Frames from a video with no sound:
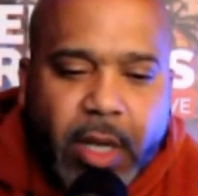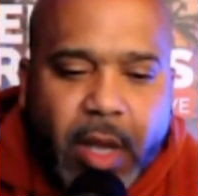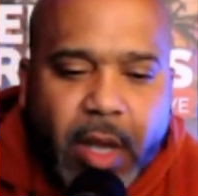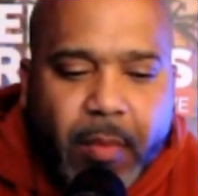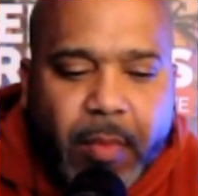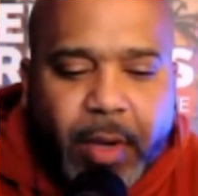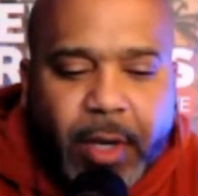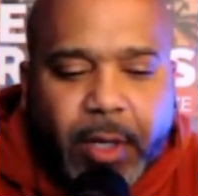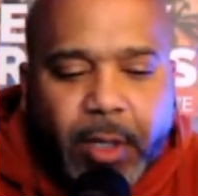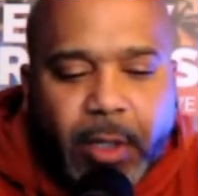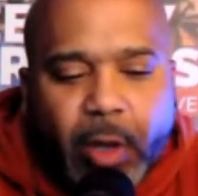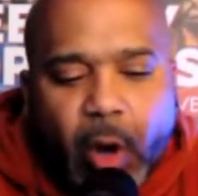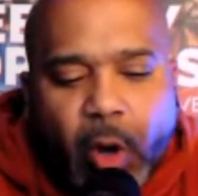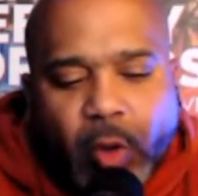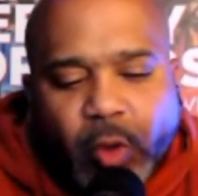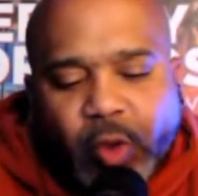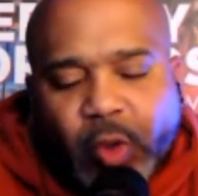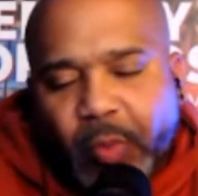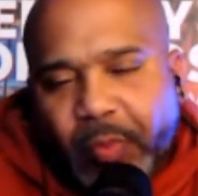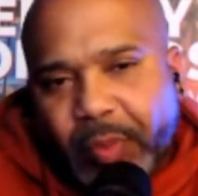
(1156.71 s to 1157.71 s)
but it'll
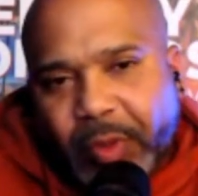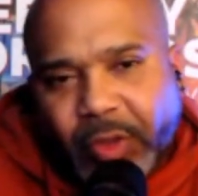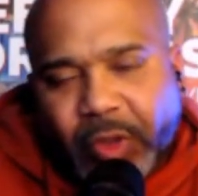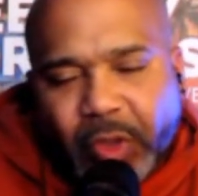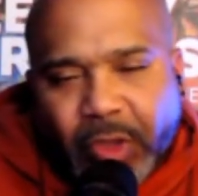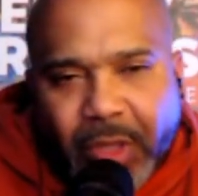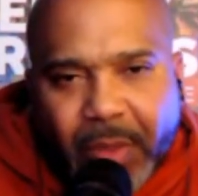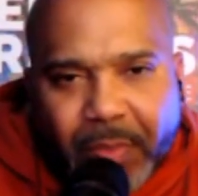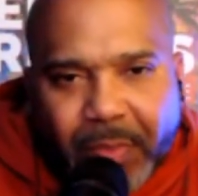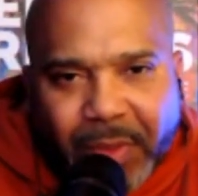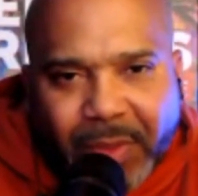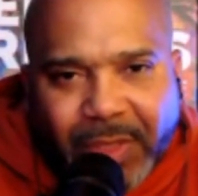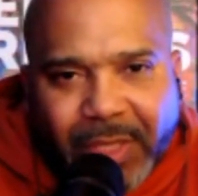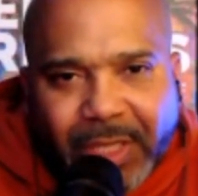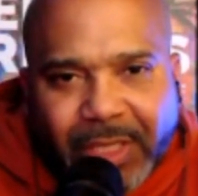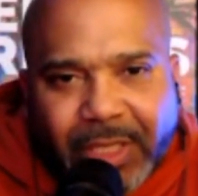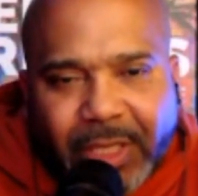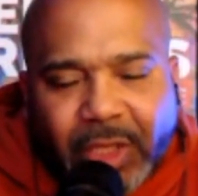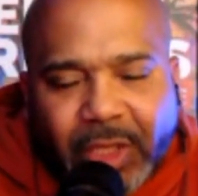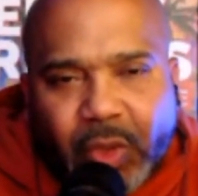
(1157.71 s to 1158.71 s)
also put you in a
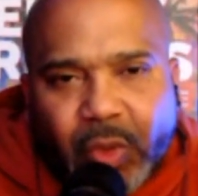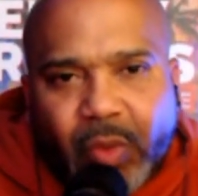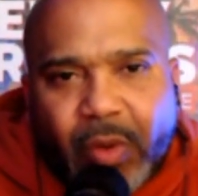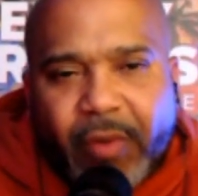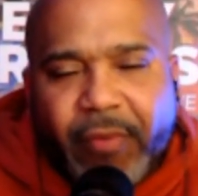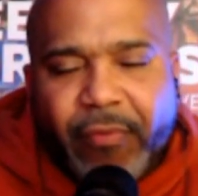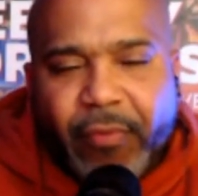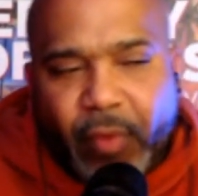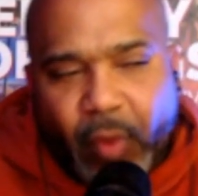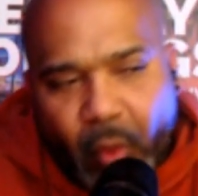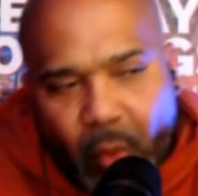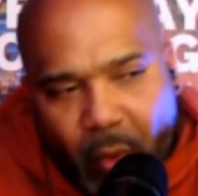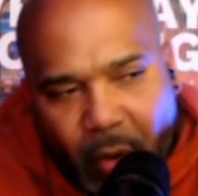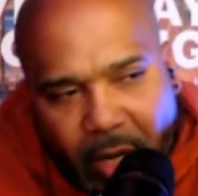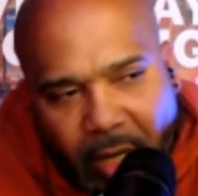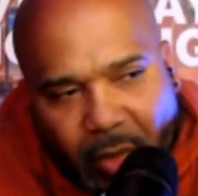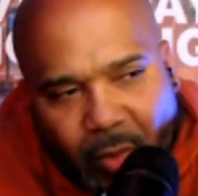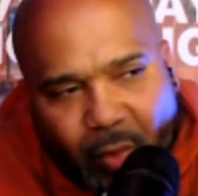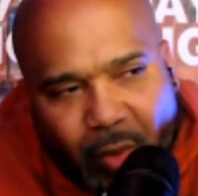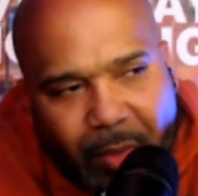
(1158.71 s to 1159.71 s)
position to
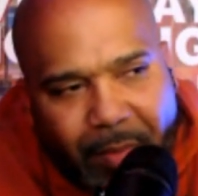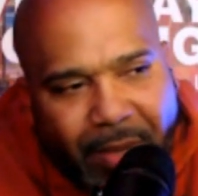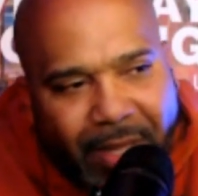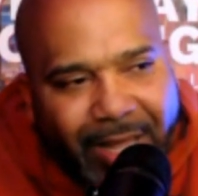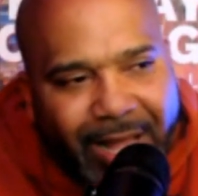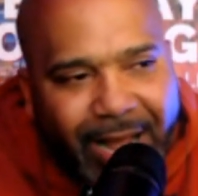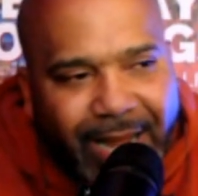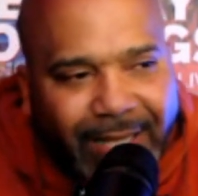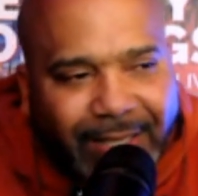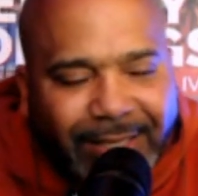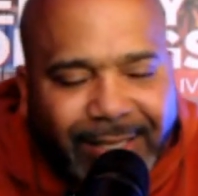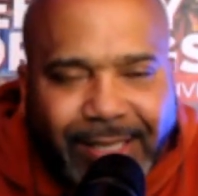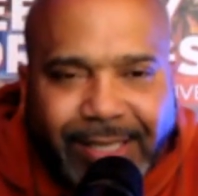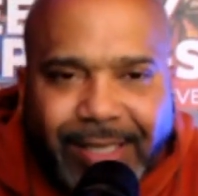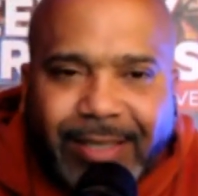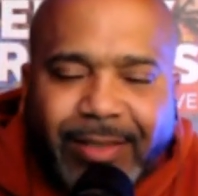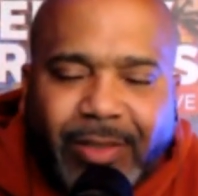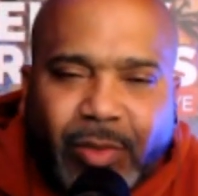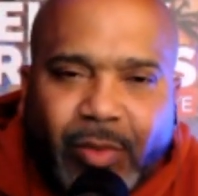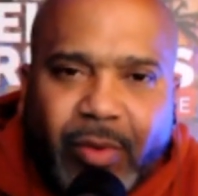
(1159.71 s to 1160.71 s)
avoid women like
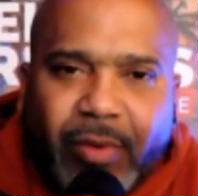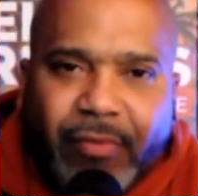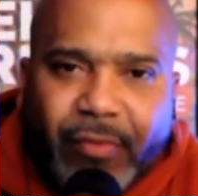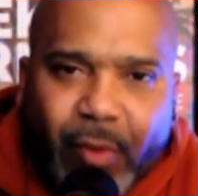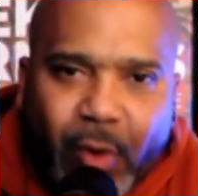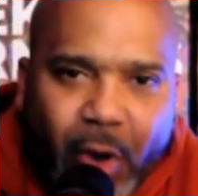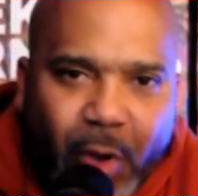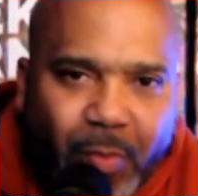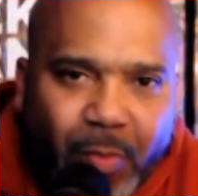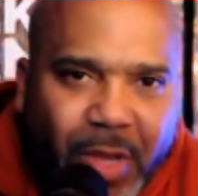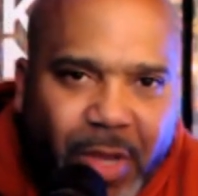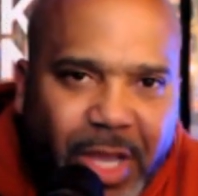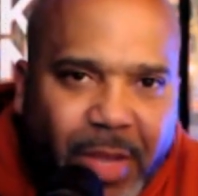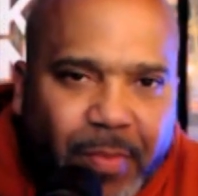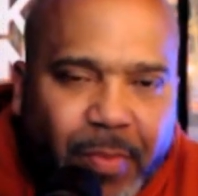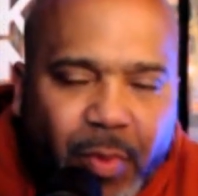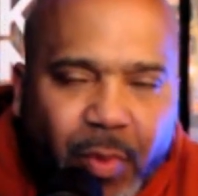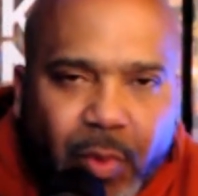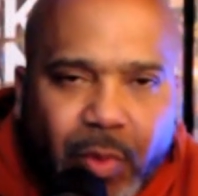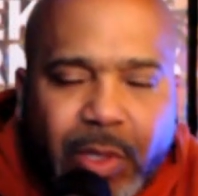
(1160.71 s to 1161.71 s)
this, to avoid
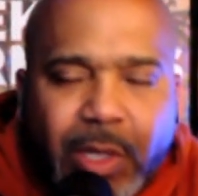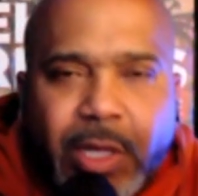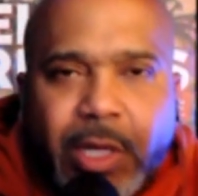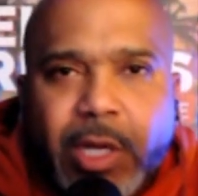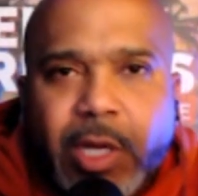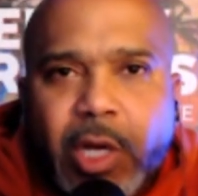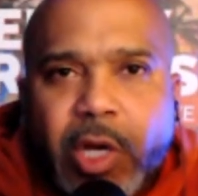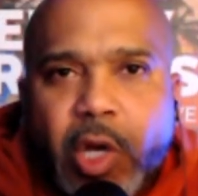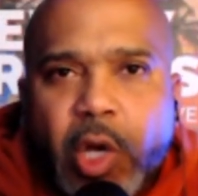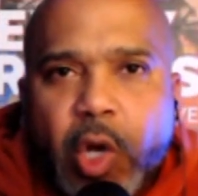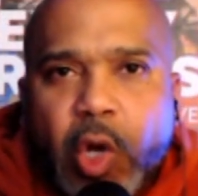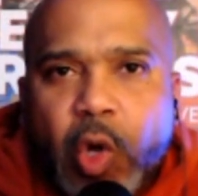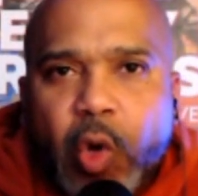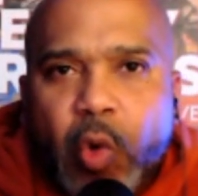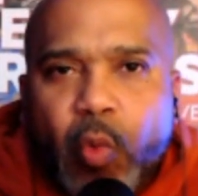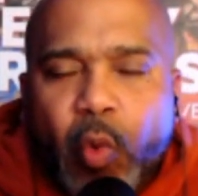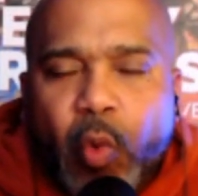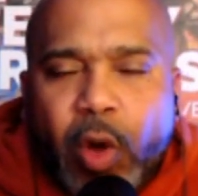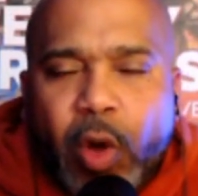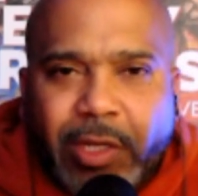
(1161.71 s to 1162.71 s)
people who
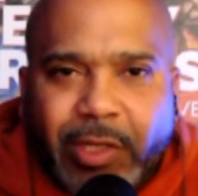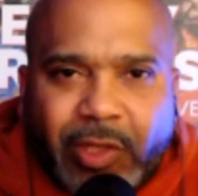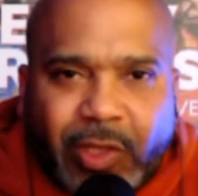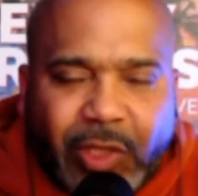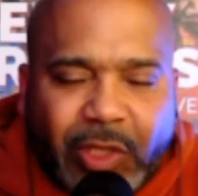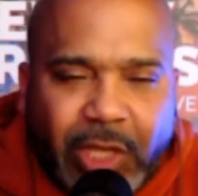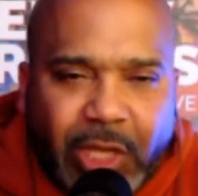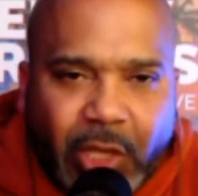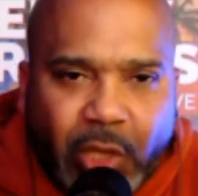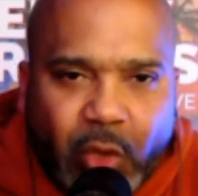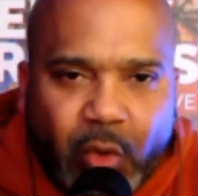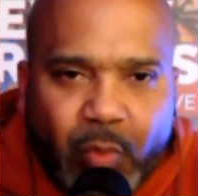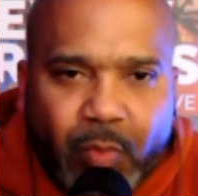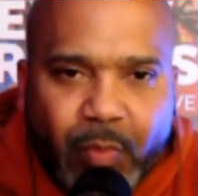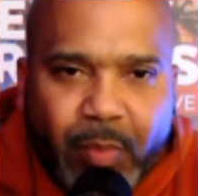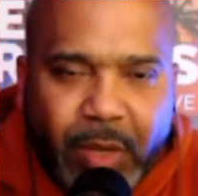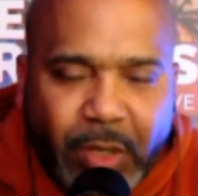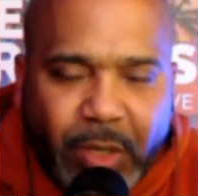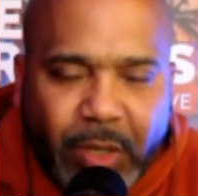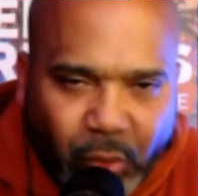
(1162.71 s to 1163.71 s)
want to see you
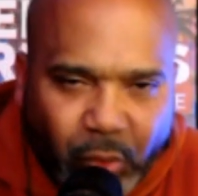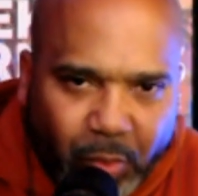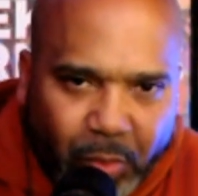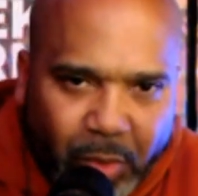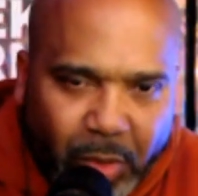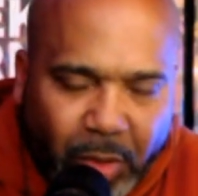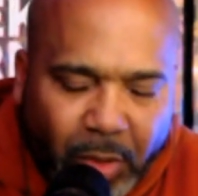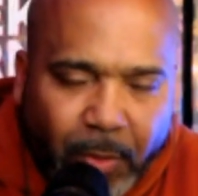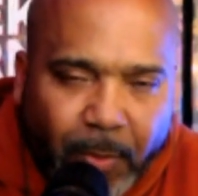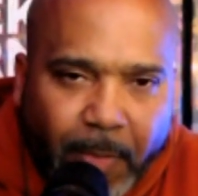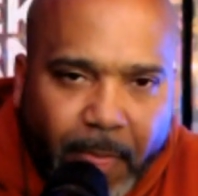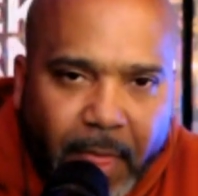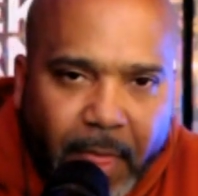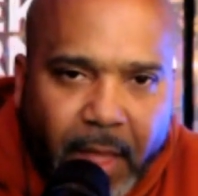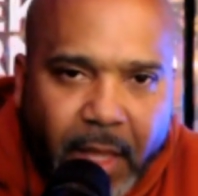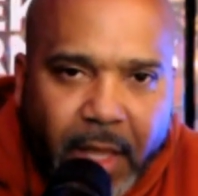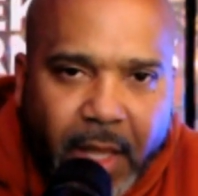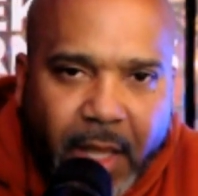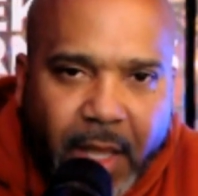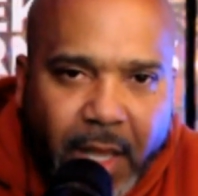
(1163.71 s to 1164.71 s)
miserable
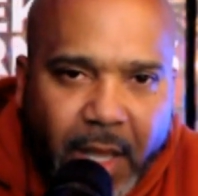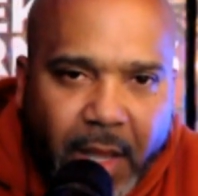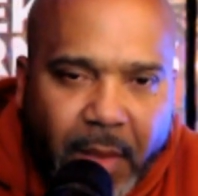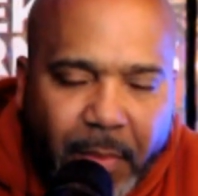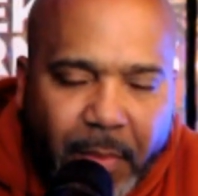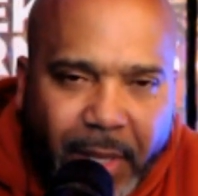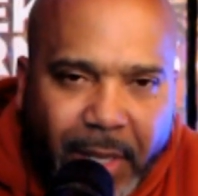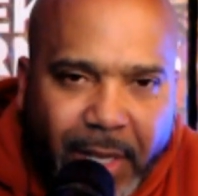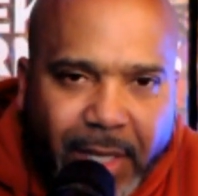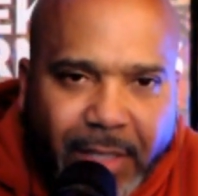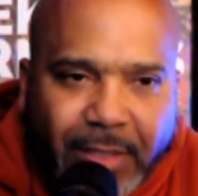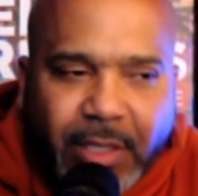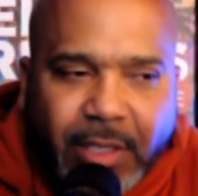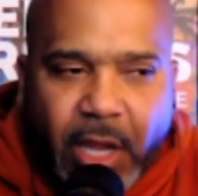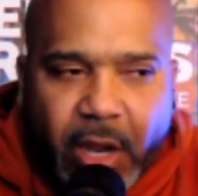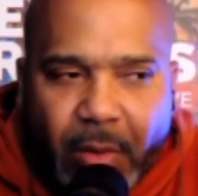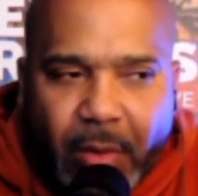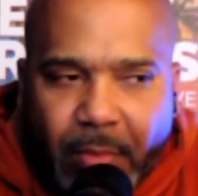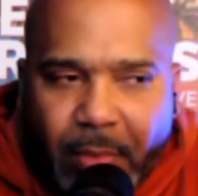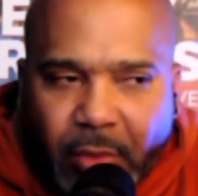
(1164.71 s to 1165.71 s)
because
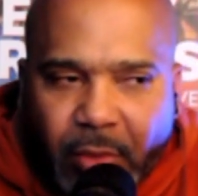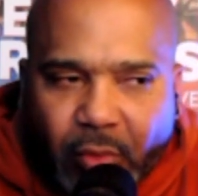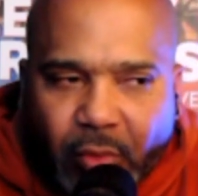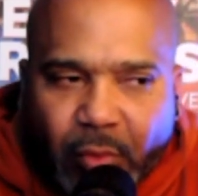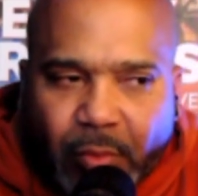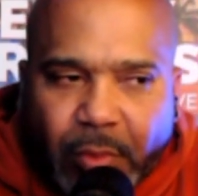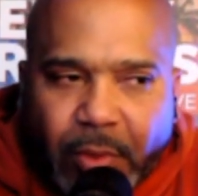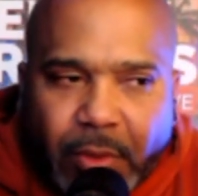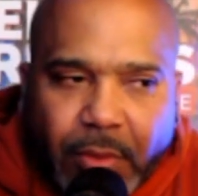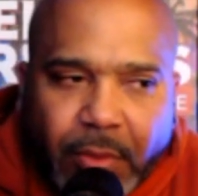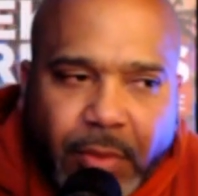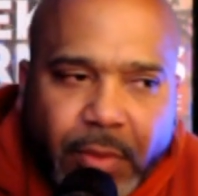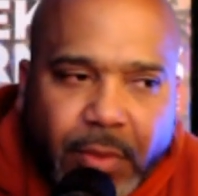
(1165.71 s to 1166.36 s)
they're miserable.